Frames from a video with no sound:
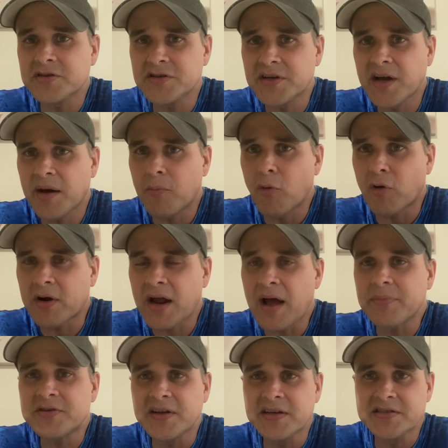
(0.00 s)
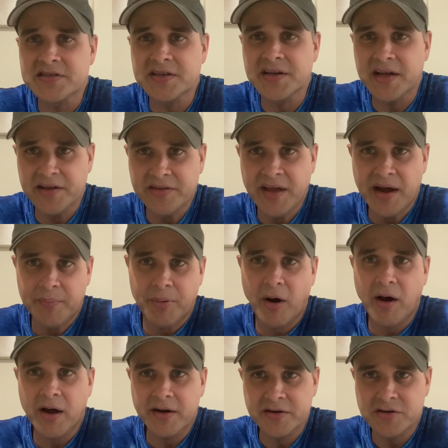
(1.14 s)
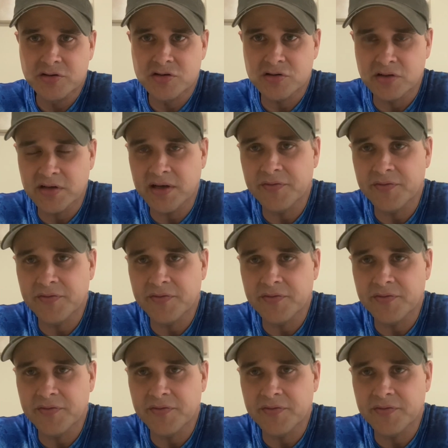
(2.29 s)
you got more capsaicin in that pod usually.